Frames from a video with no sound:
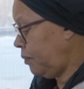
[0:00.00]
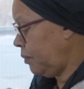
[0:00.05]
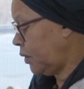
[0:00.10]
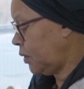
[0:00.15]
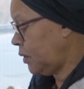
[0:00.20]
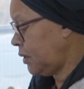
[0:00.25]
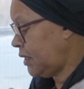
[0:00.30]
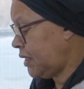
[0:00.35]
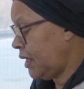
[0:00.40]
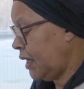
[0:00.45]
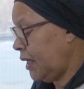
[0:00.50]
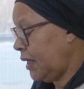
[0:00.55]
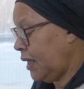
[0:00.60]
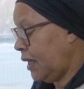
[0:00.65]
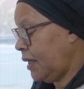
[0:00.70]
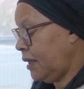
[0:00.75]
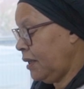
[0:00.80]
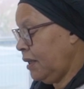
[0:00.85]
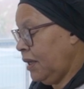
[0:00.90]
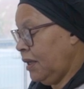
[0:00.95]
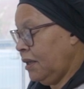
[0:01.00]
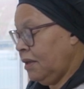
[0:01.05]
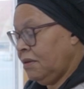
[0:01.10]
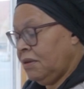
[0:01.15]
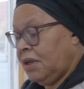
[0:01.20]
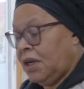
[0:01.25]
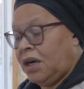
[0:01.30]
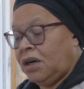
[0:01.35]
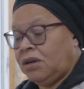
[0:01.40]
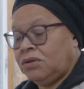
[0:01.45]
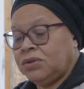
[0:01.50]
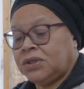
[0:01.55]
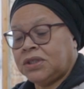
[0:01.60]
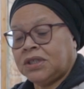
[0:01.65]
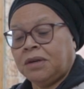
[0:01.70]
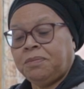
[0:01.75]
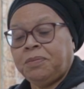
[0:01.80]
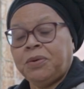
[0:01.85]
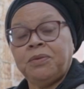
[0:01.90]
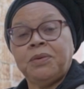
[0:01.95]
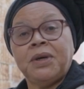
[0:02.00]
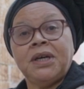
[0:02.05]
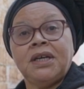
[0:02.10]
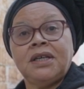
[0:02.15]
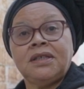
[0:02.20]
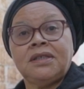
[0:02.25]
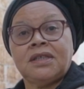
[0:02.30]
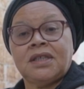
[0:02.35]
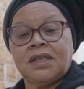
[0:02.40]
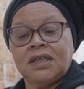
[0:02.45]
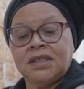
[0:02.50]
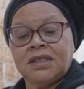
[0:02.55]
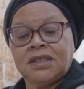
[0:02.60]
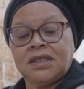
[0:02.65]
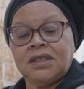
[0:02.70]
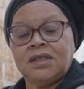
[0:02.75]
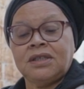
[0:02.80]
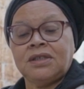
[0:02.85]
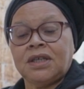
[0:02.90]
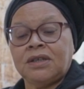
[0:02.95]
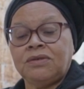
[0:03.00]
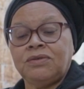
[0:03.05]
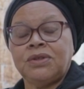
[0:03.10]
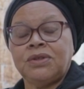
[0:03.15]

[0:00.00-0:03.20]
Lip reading: container. Old Tupperwares, things that you don't